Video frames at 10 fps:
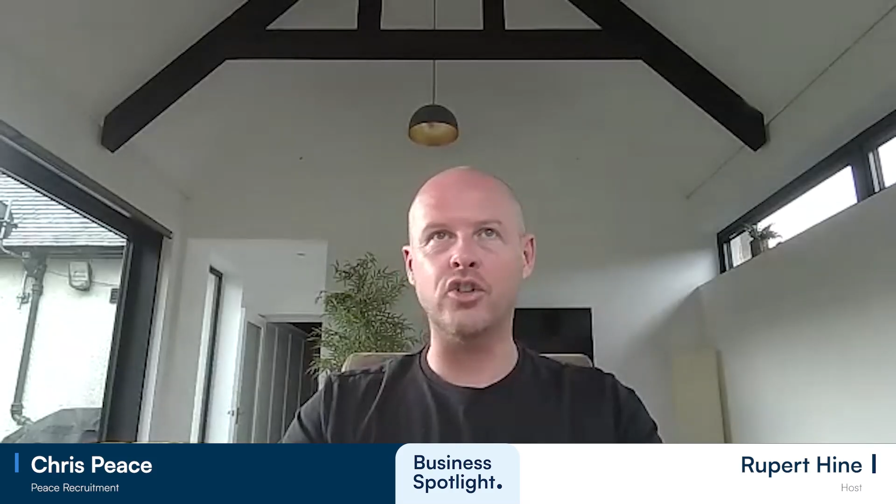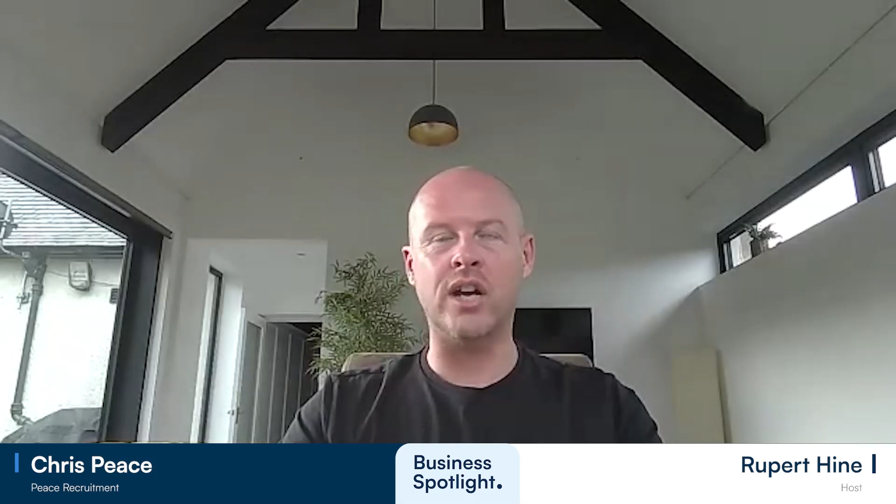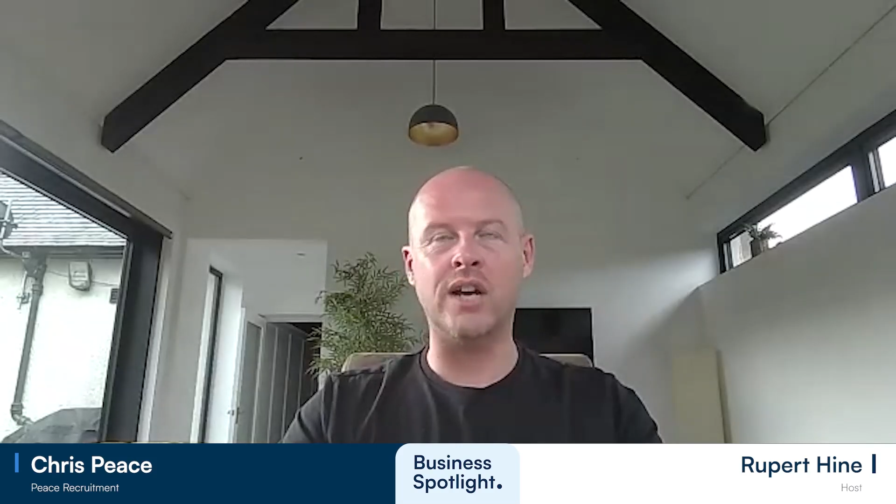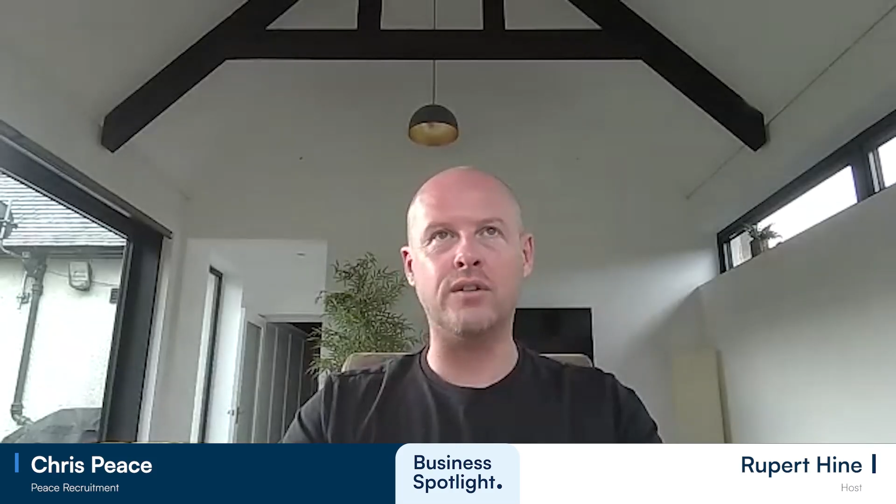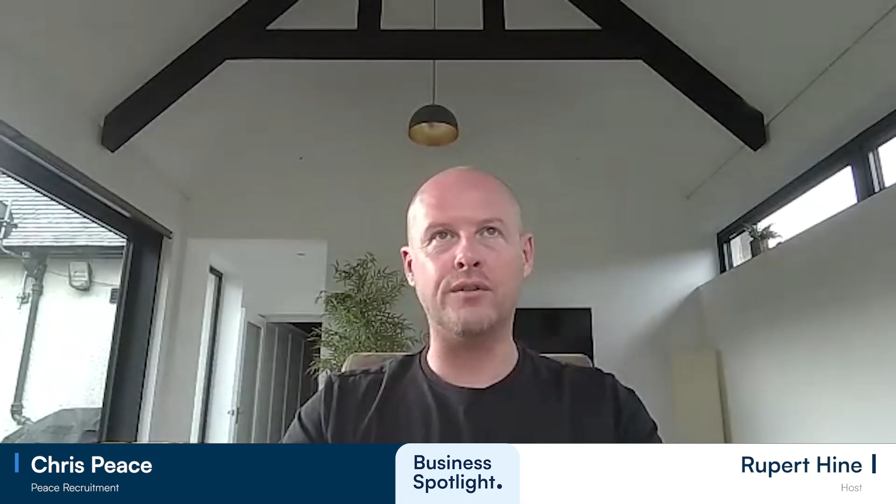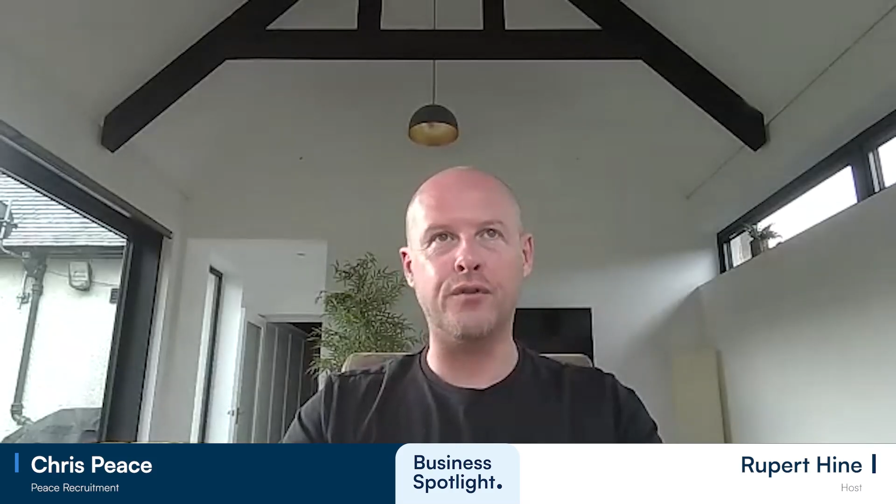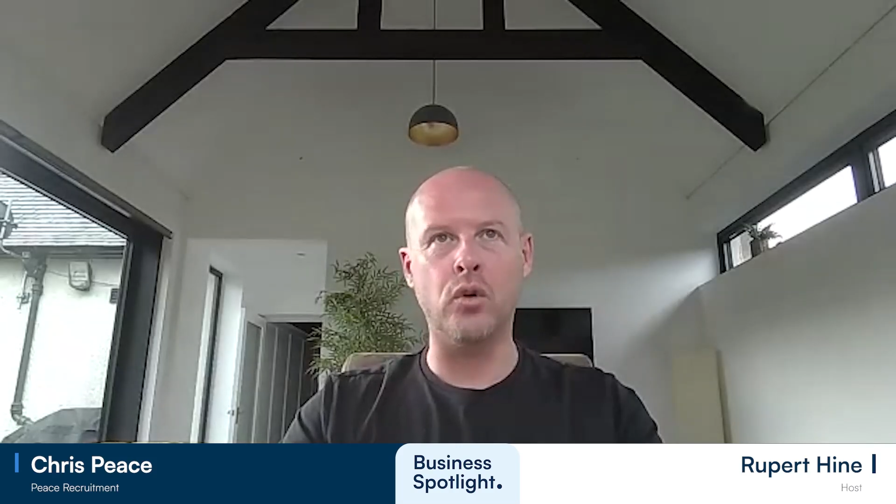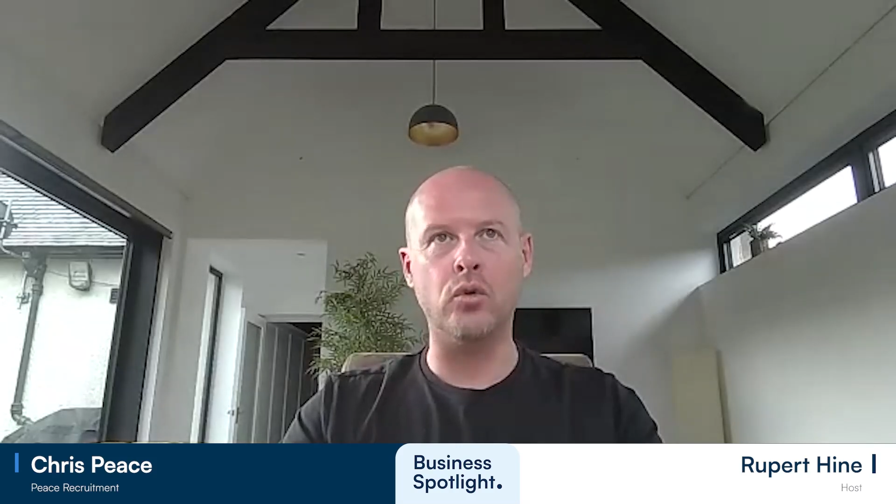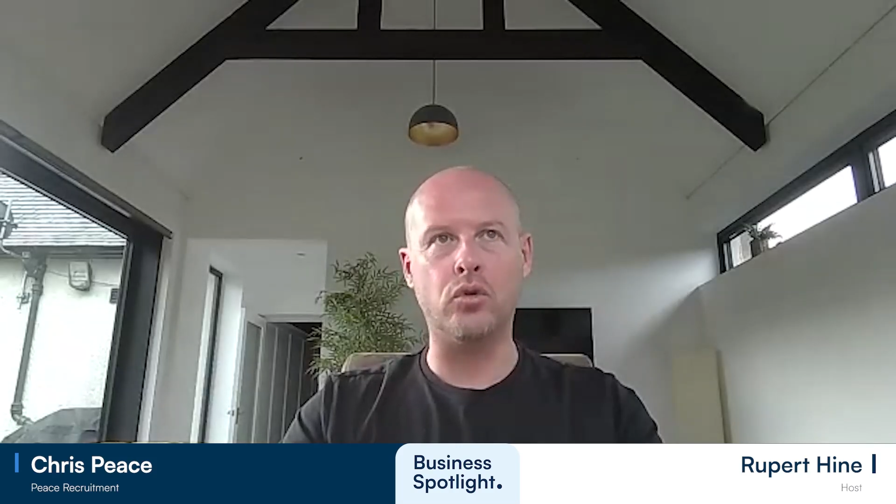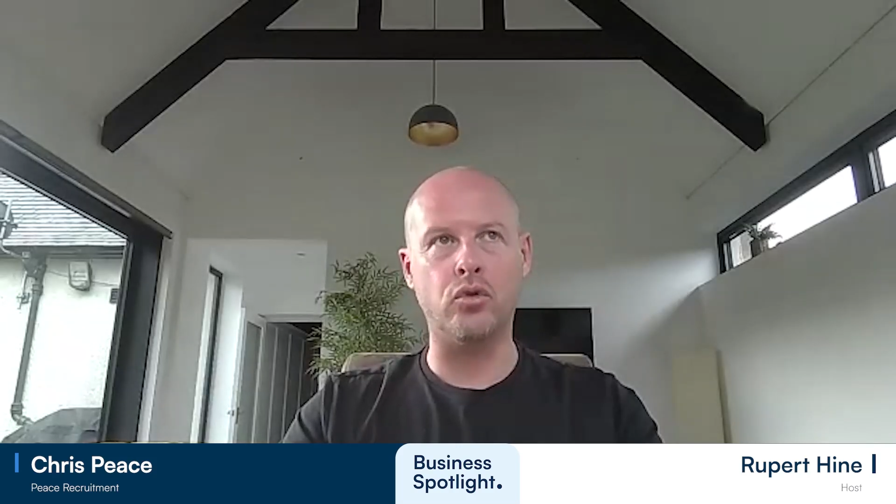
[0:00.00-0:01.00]
the drive to
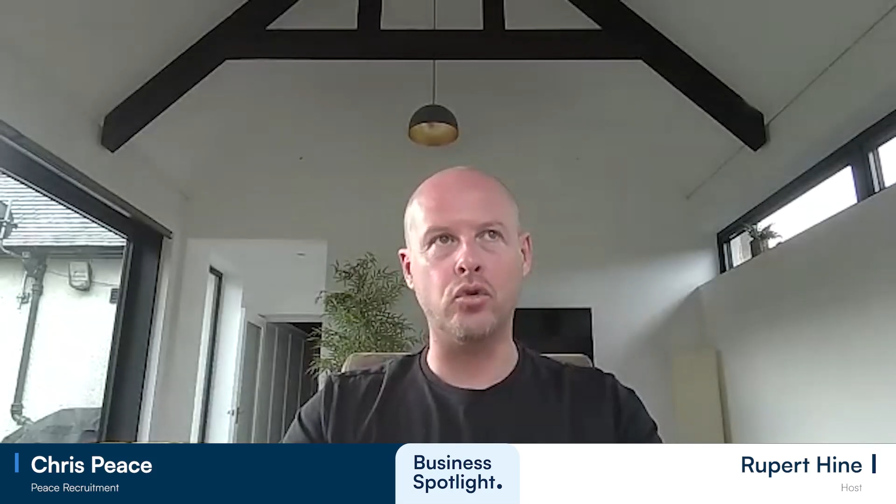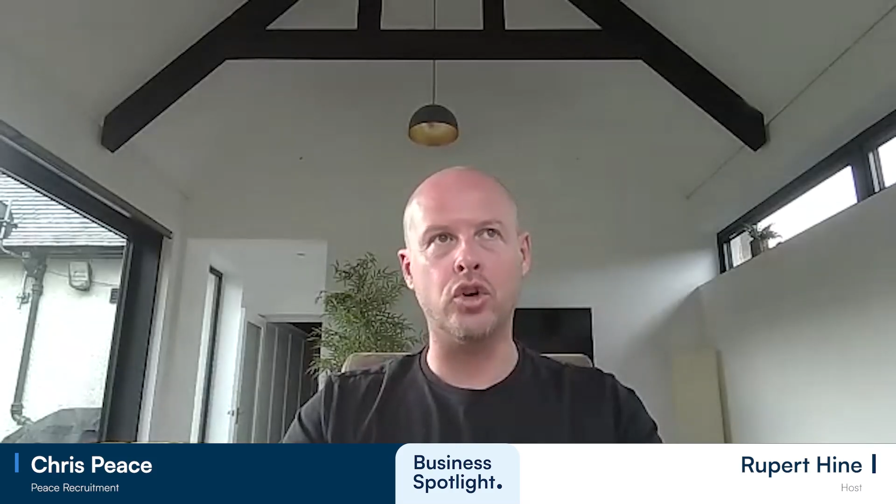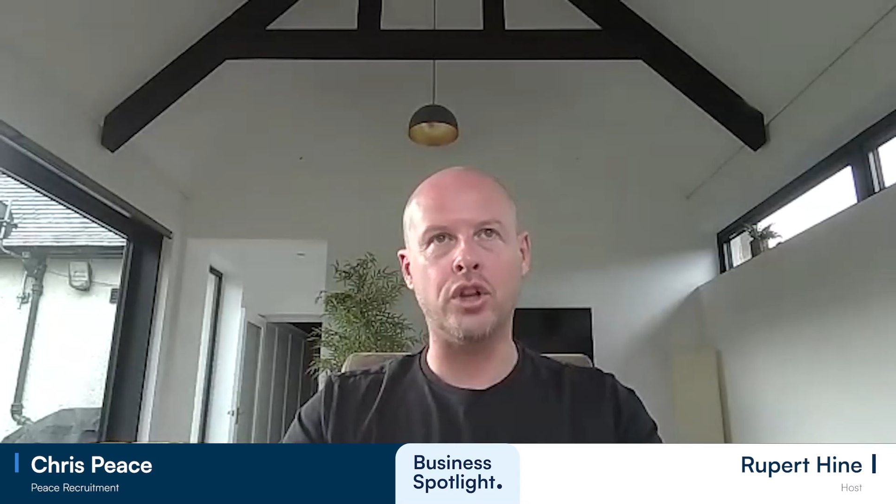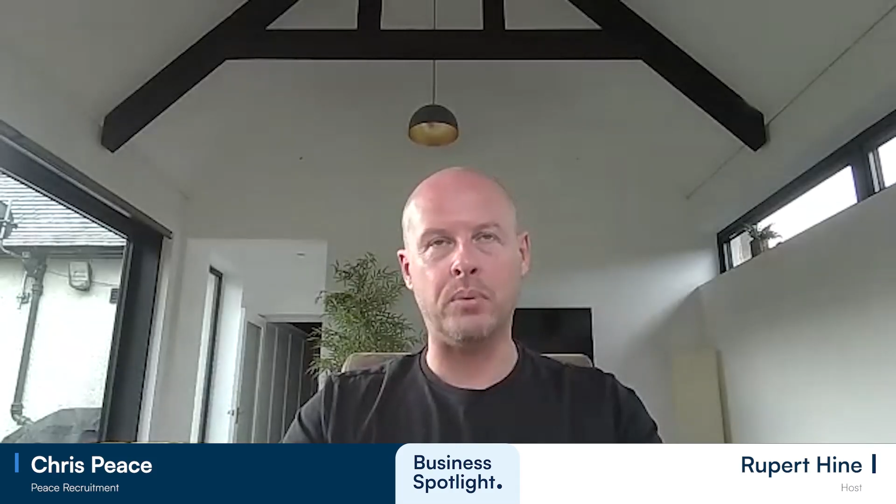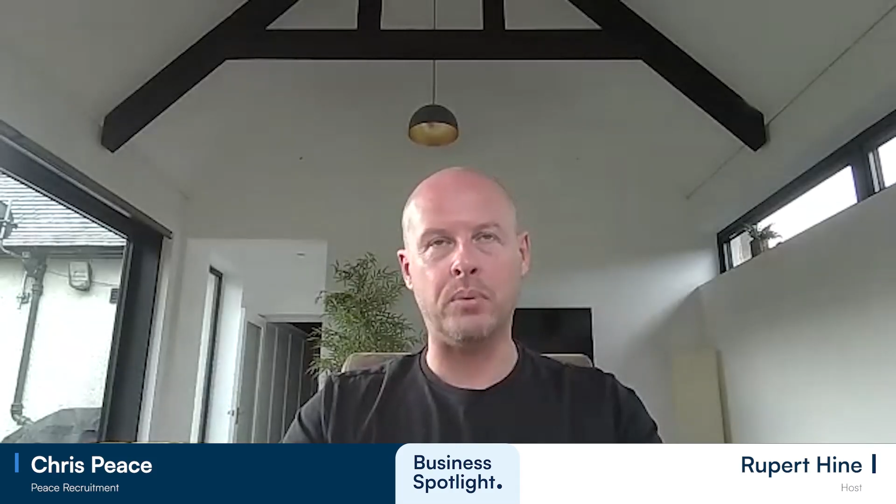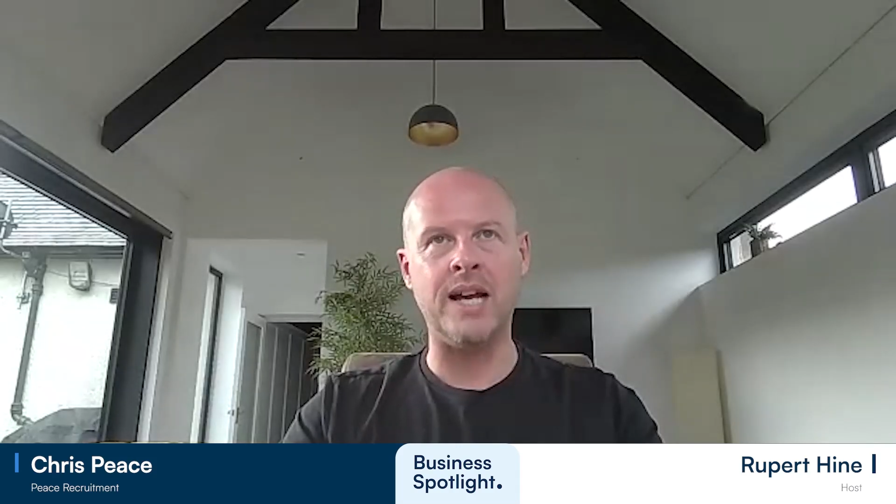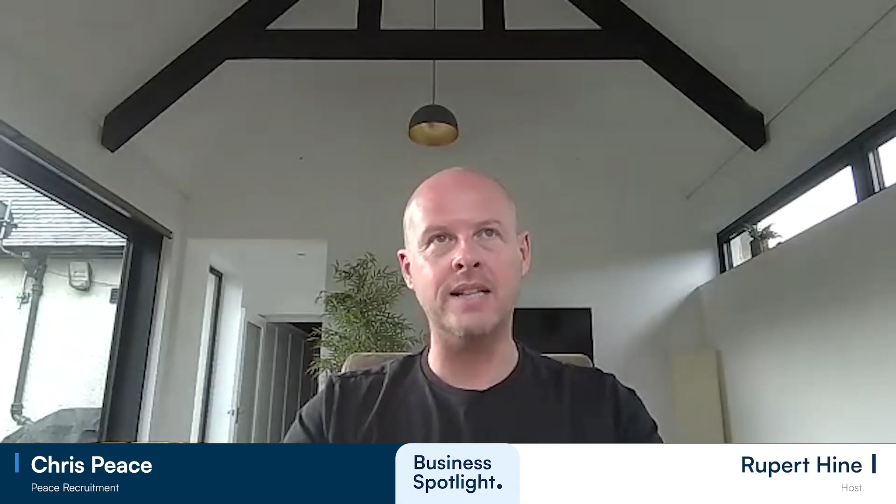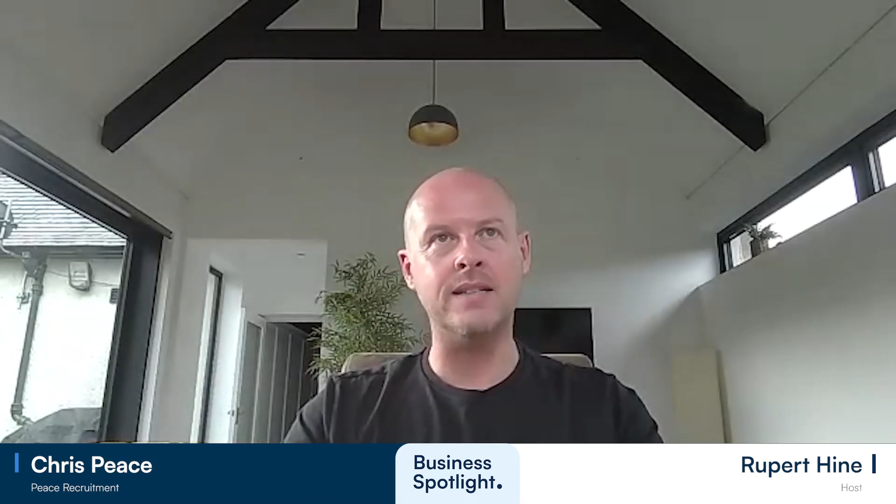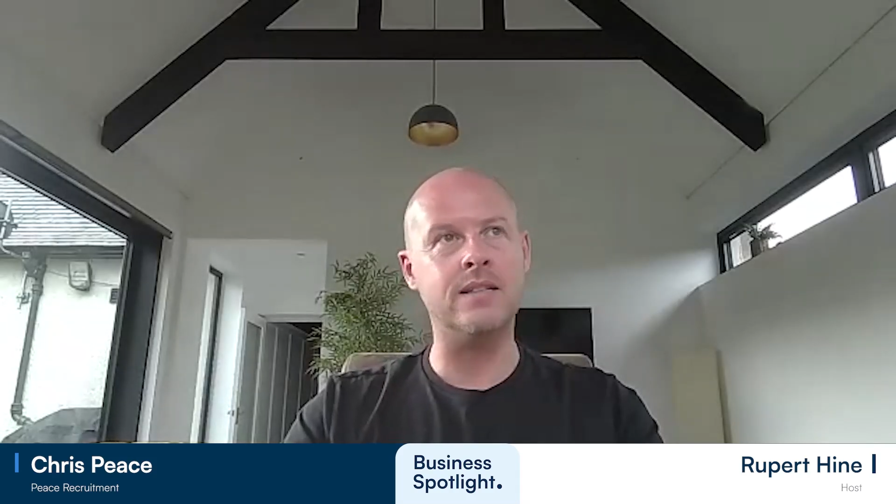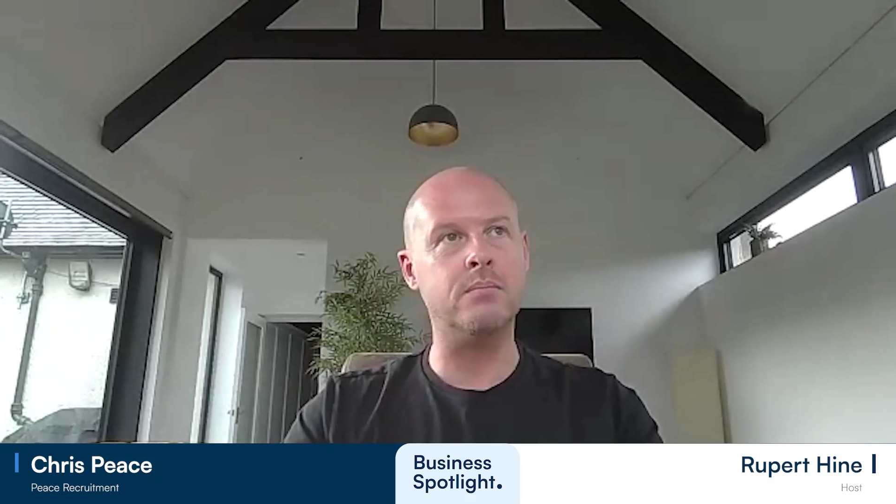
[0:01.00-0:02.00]
follow through on the
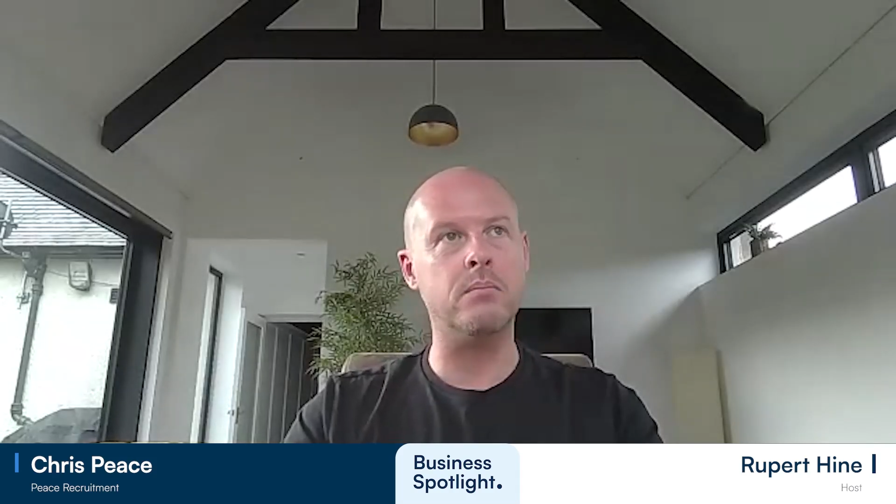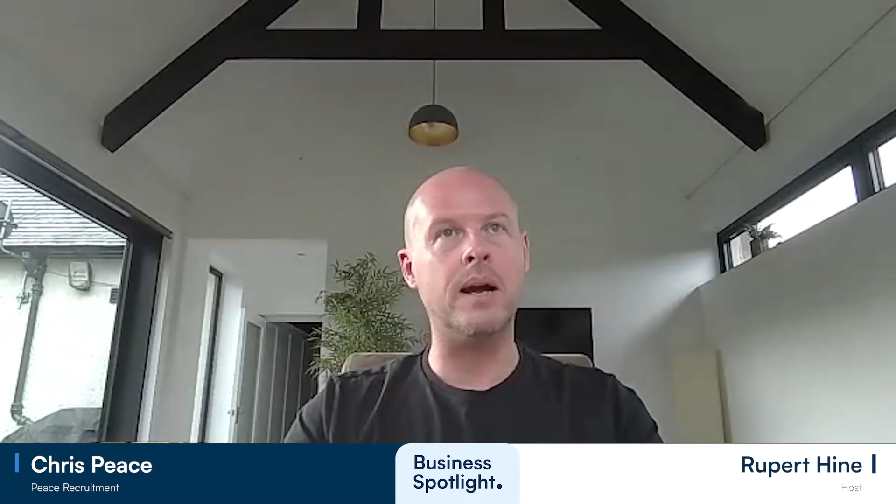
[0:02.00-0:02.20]
plans is